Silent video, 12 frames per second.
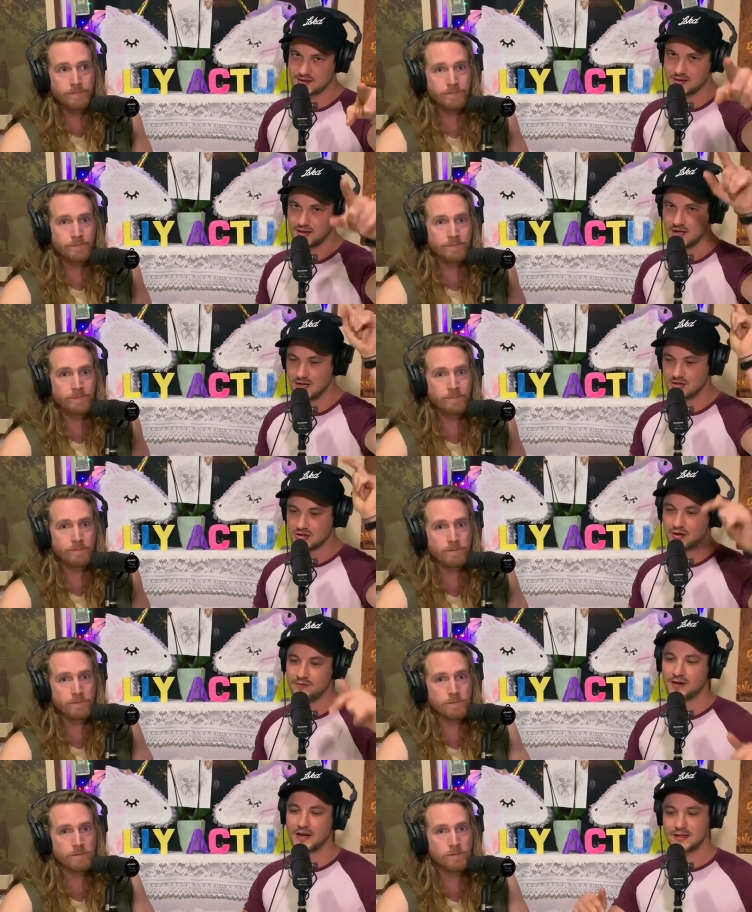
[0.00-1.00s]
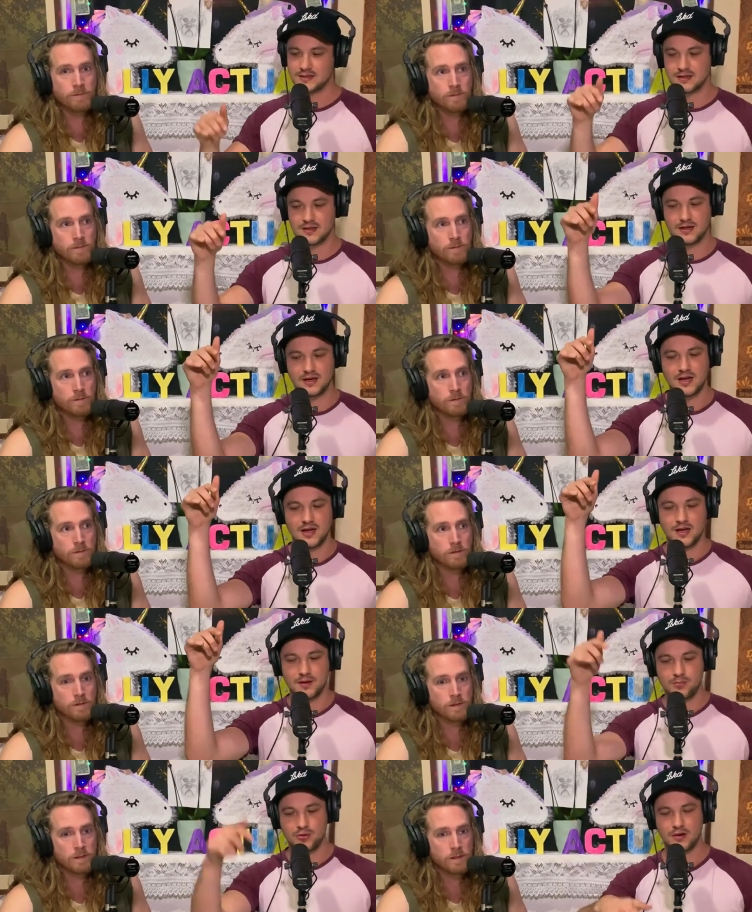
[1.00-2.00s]
Speaker 1: So don't forget to
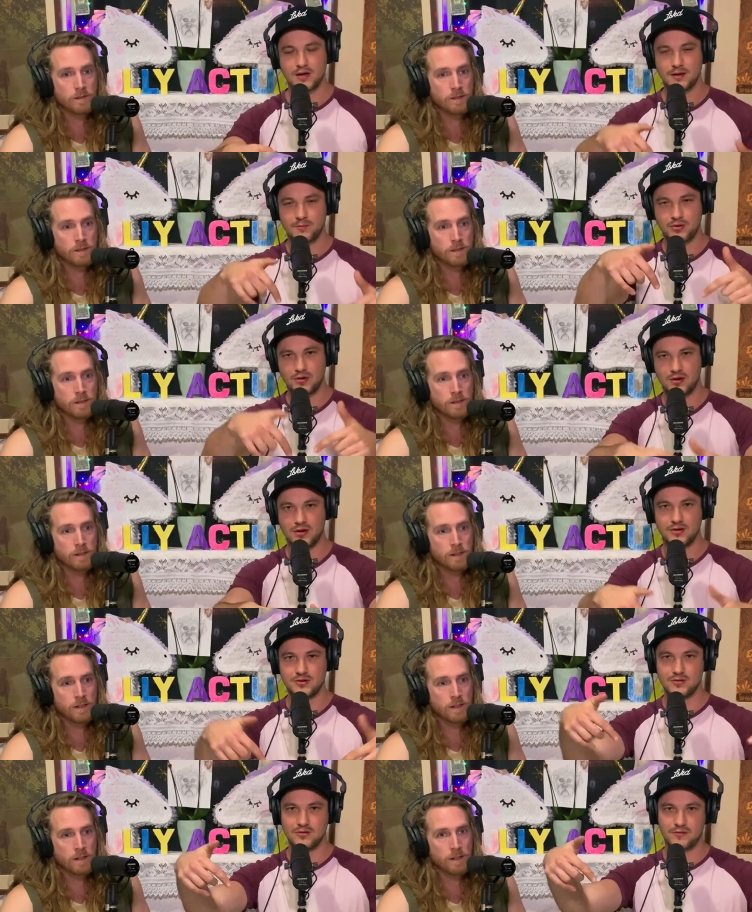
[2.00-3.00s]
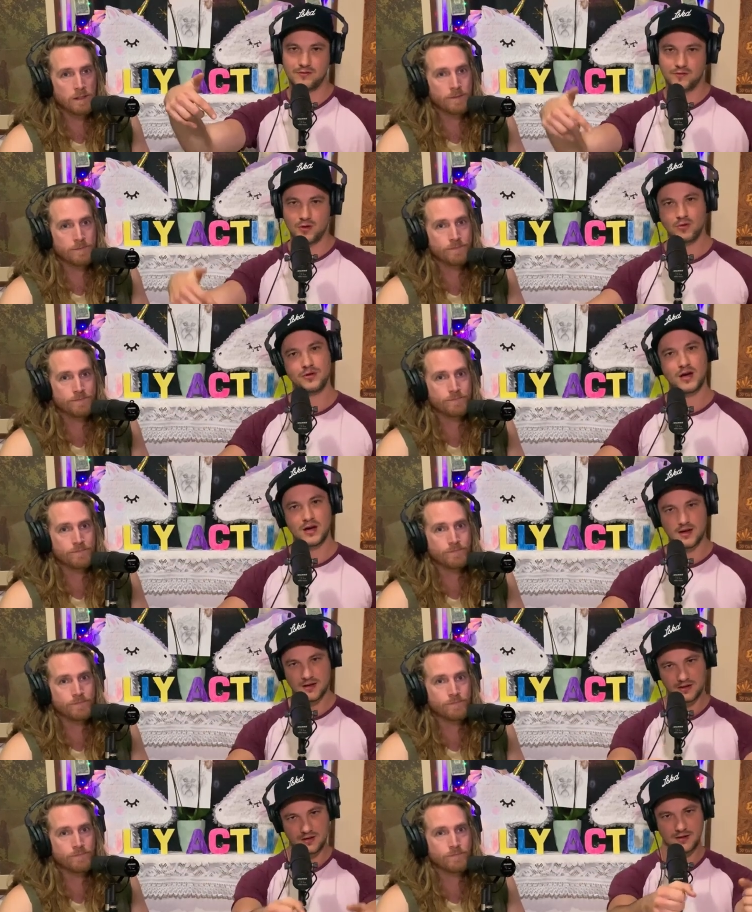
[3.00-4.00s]
put it on your folder
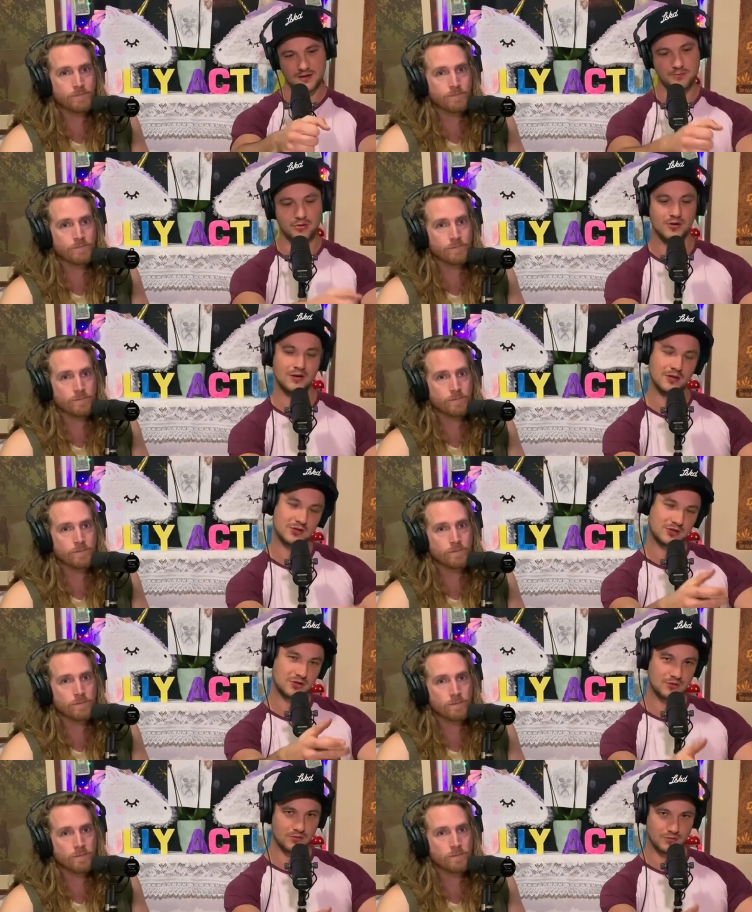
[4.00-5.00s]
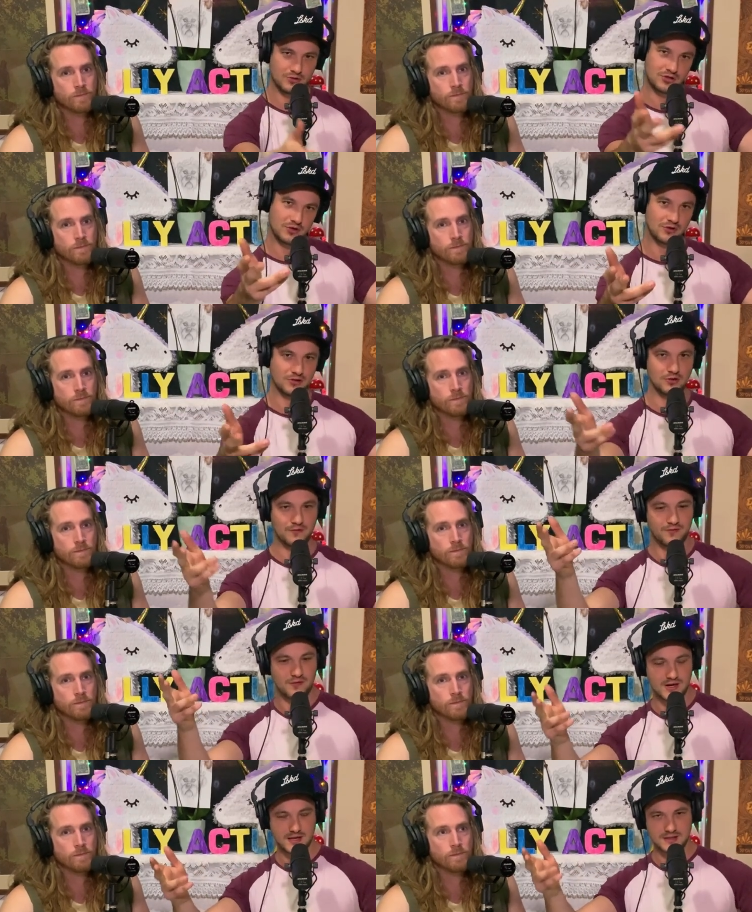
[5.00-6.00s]
and put it at school. Show your
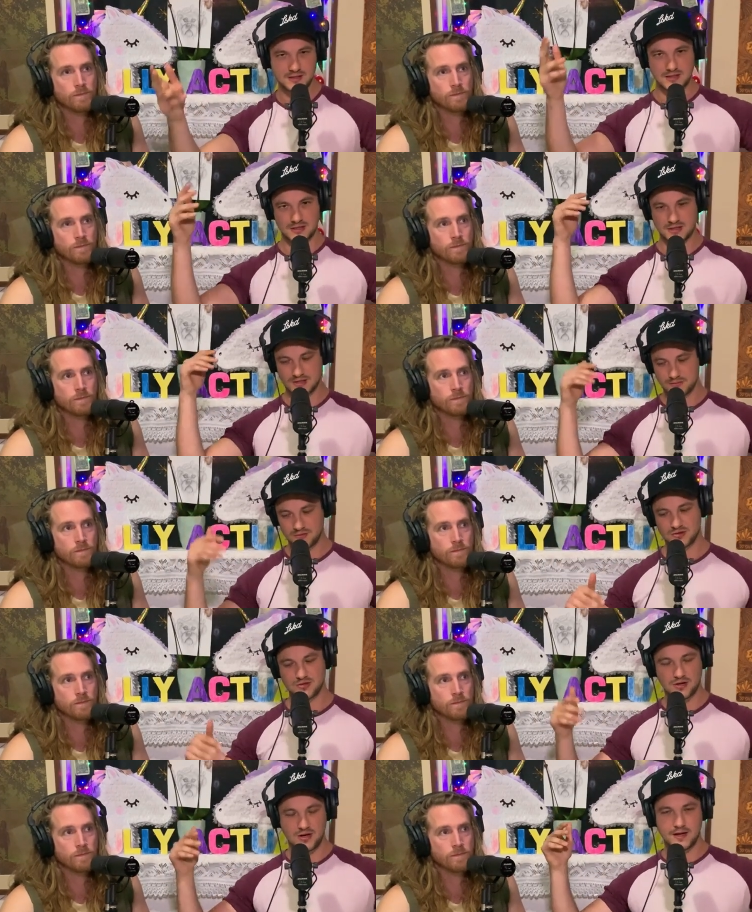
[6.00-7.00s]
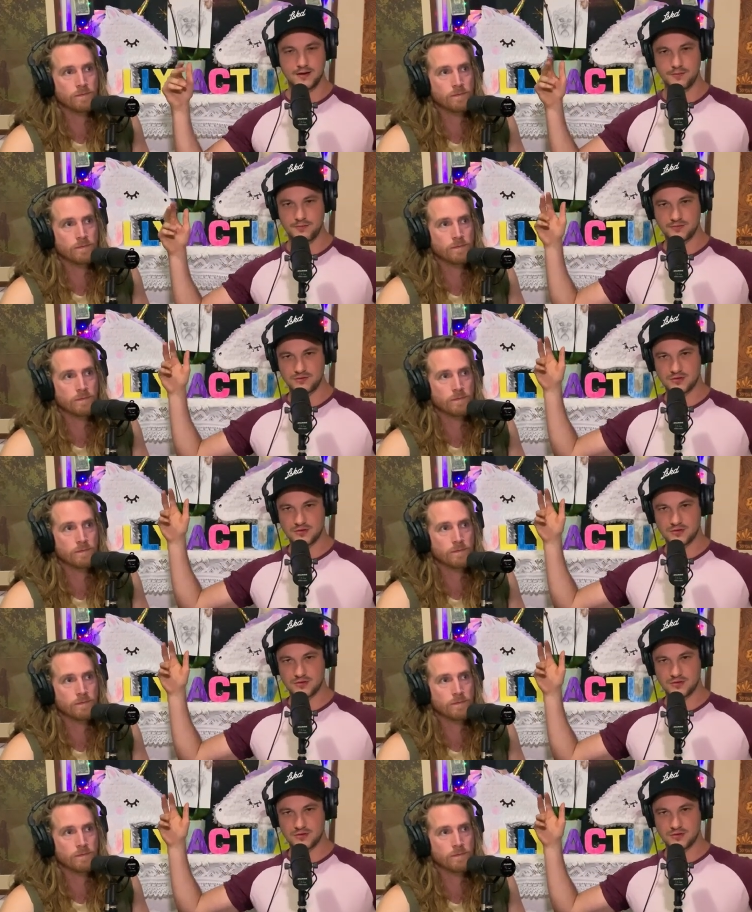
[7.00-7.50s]
friends and subscribe